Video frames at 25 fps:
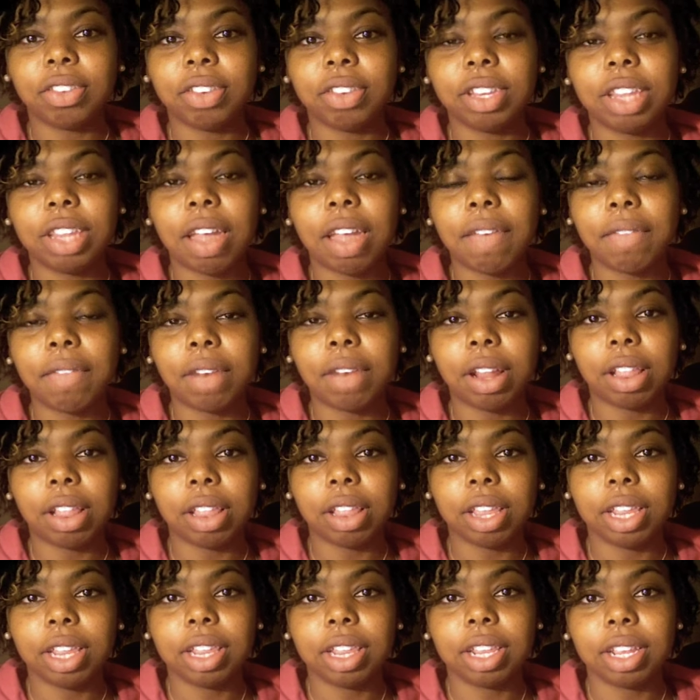She
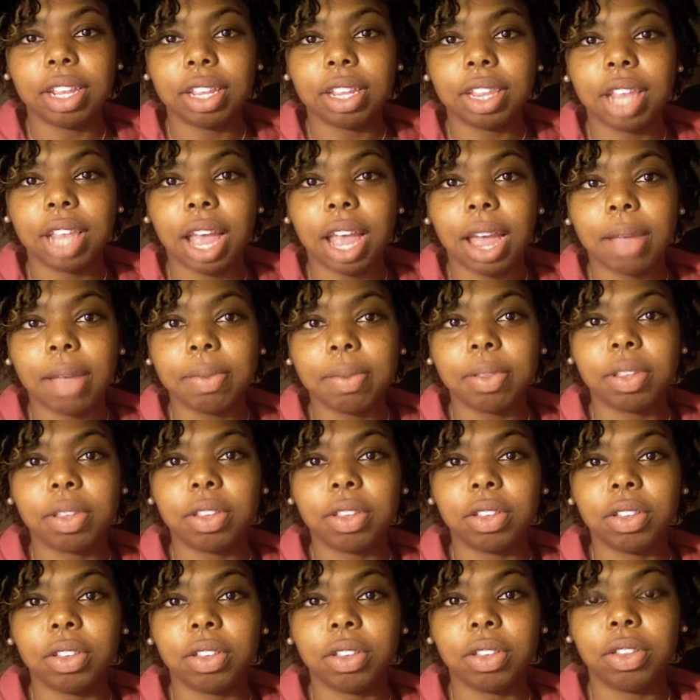definitely took time
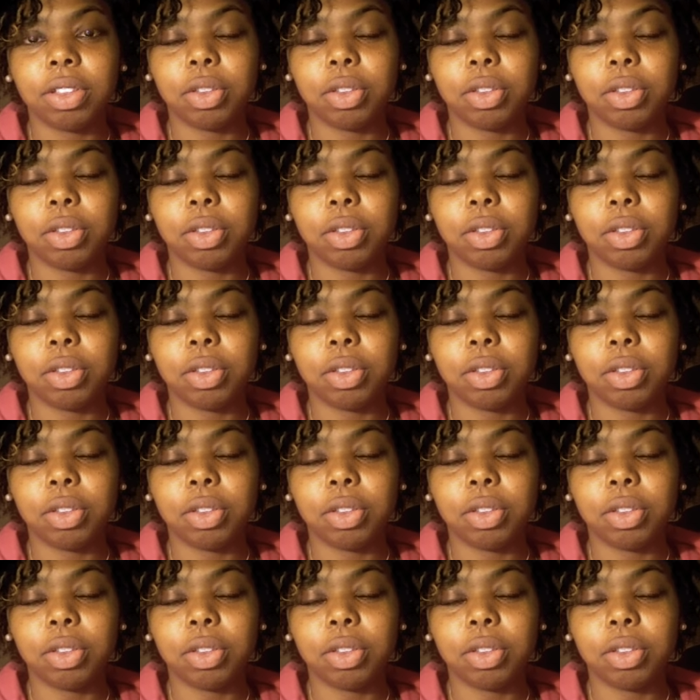to